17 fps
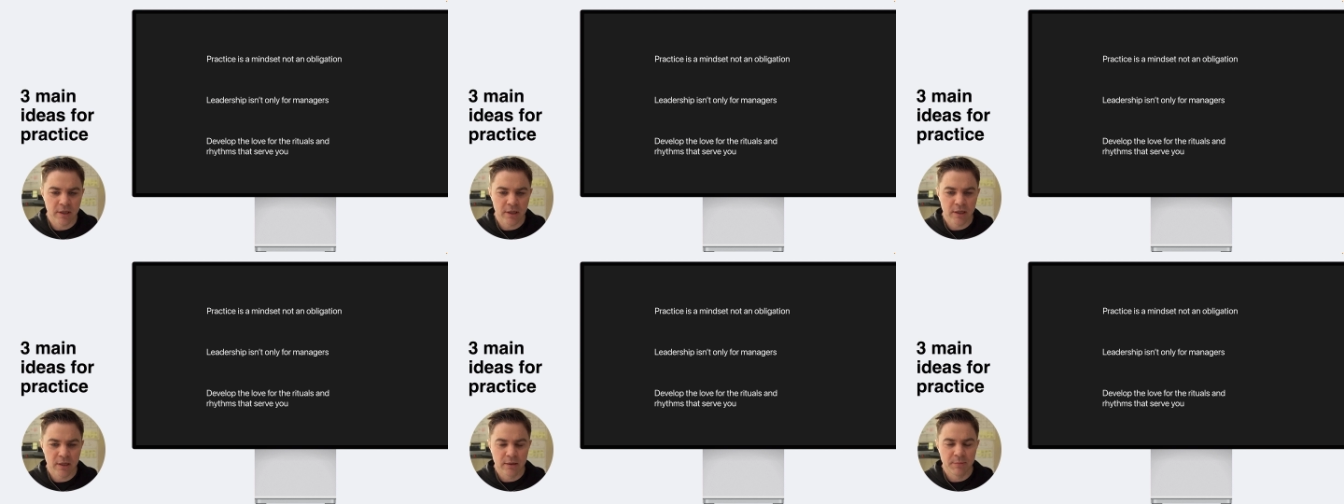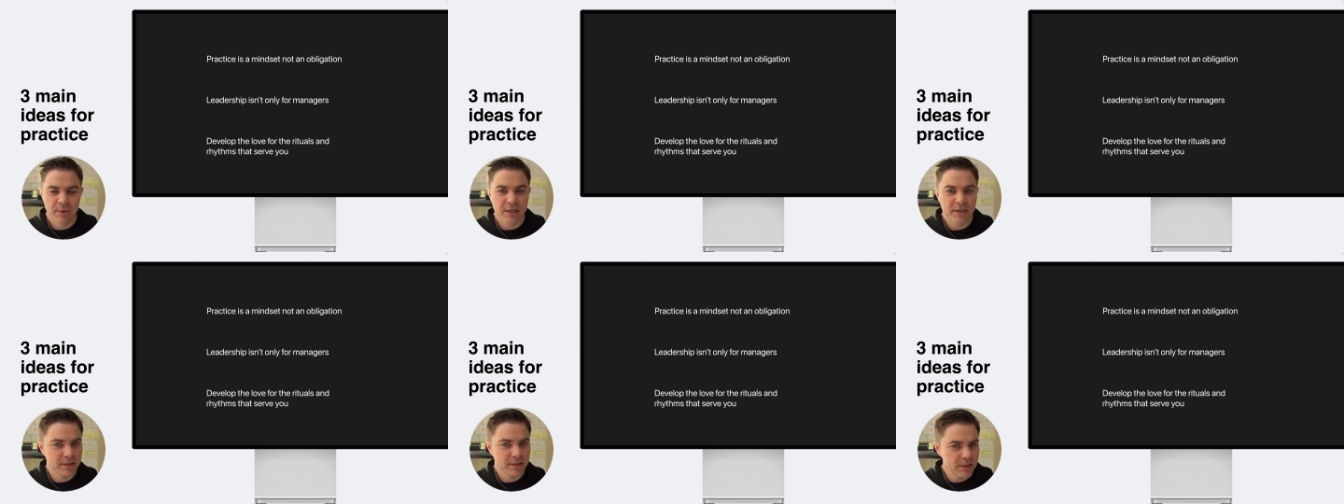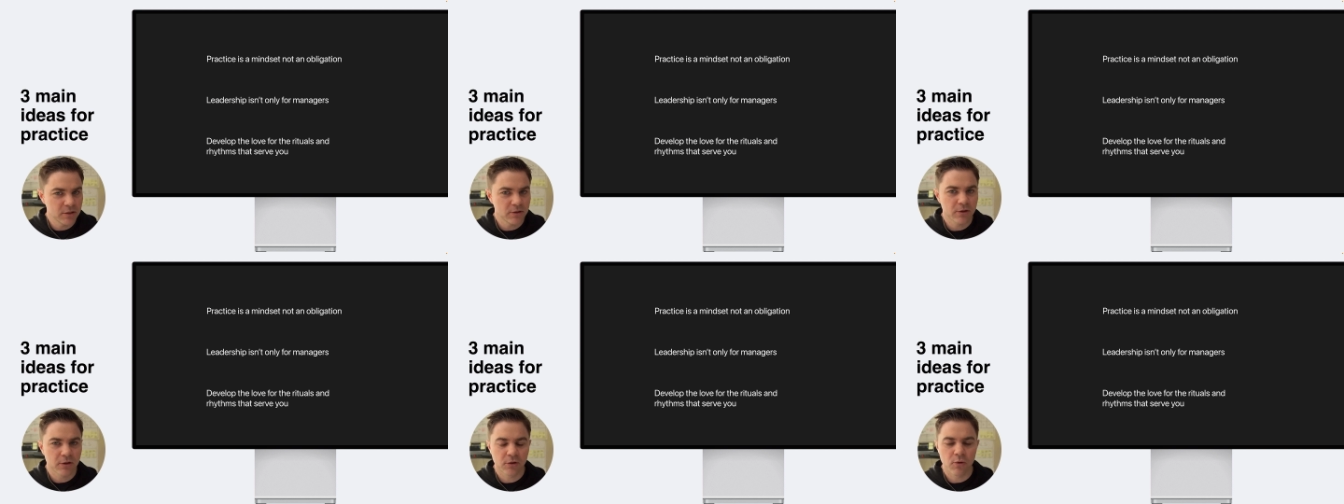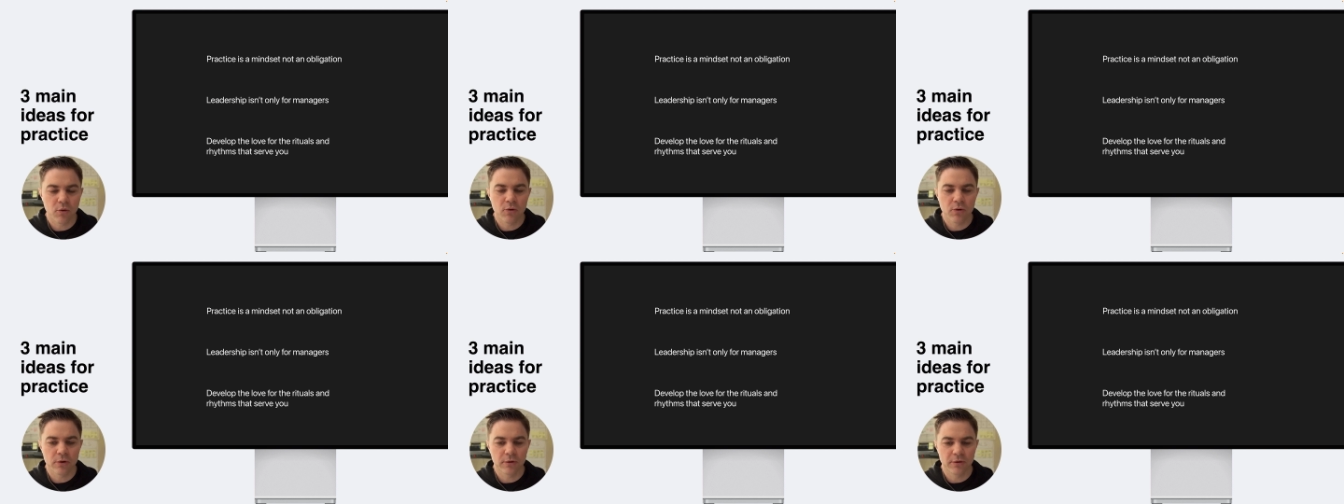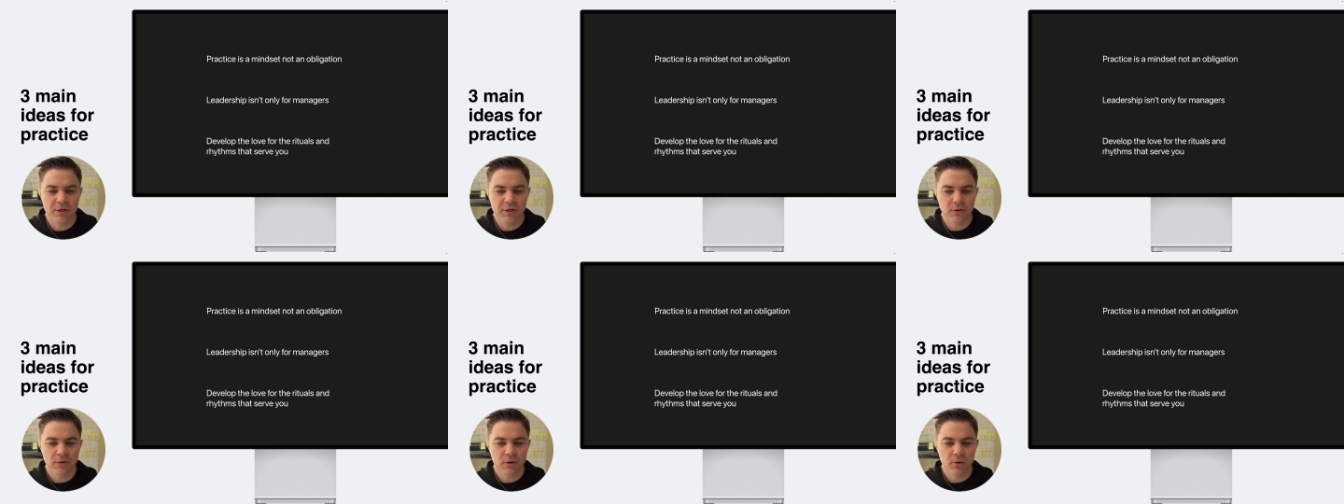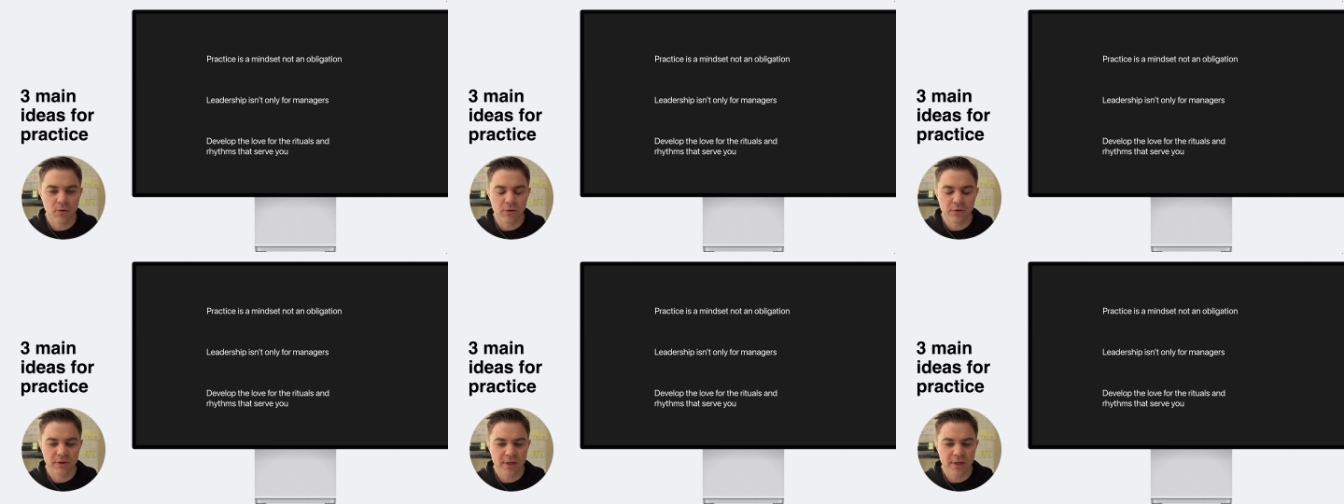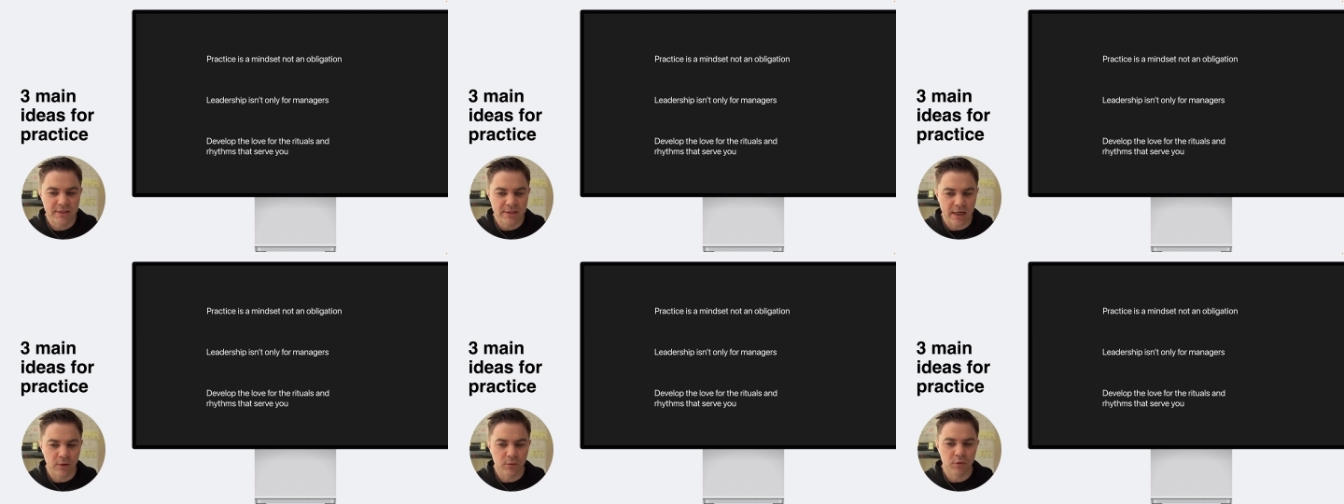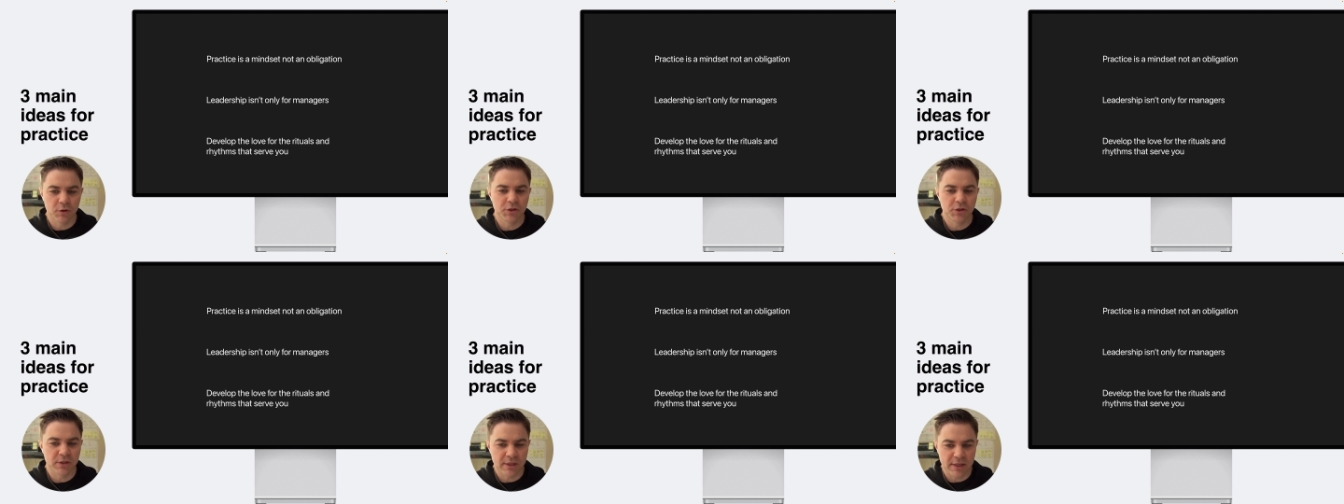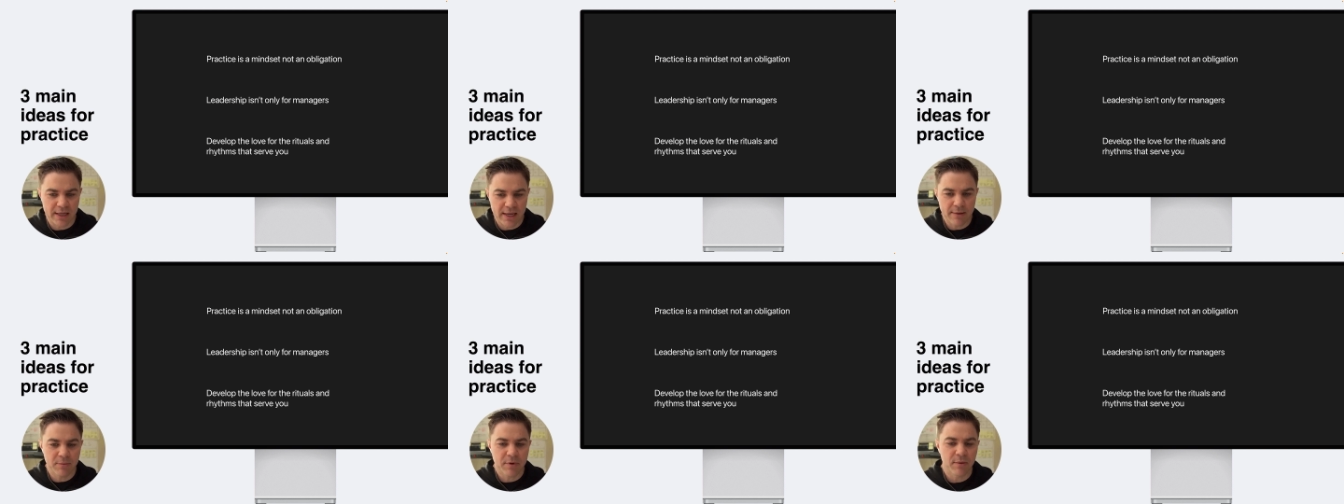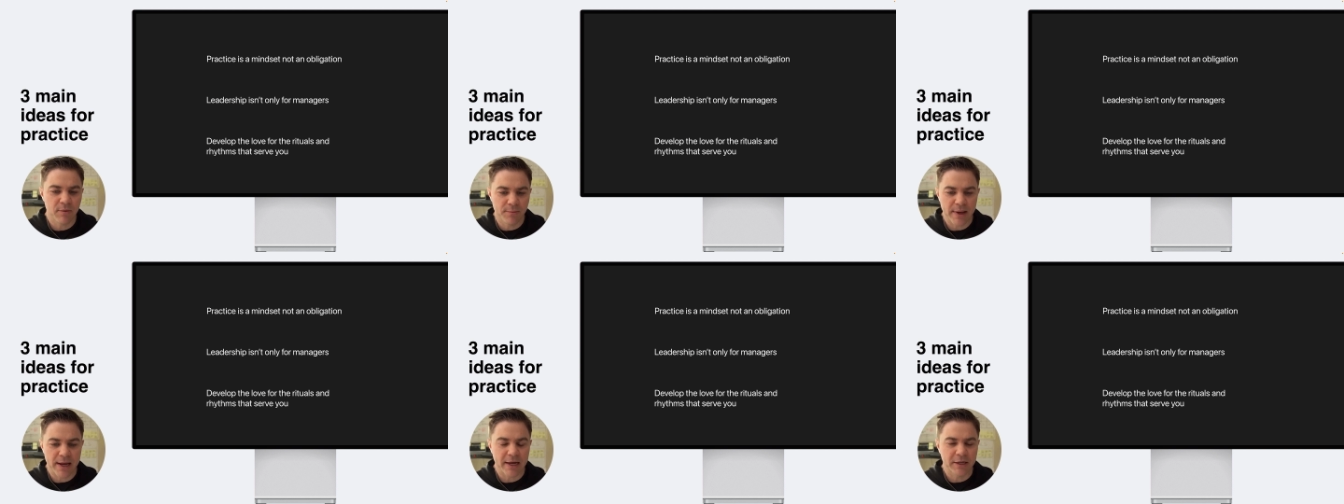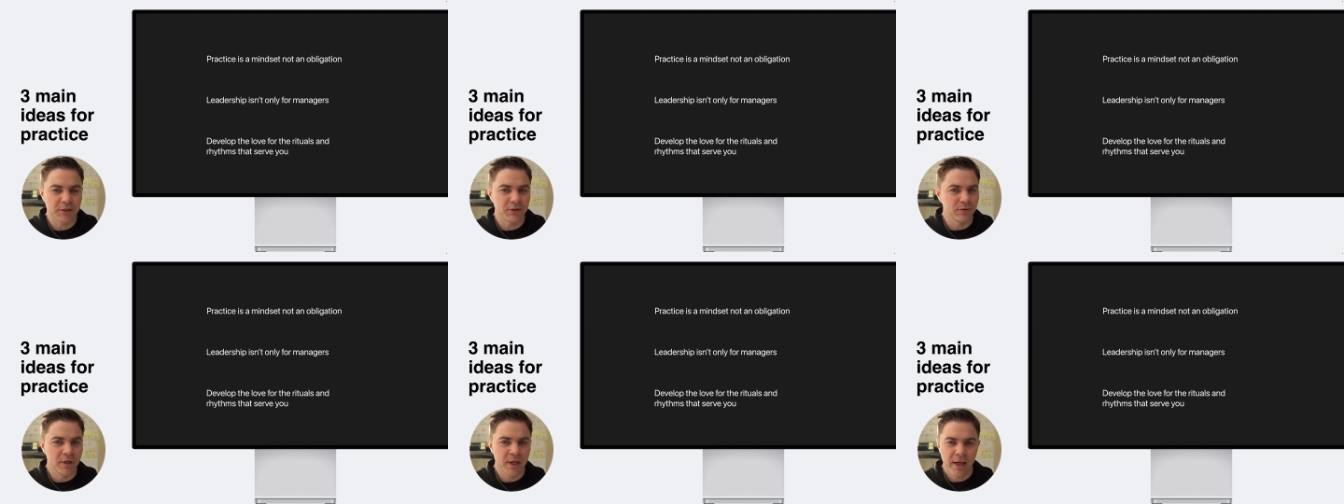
because these are the core these are the core things that I want you to keep coming back to.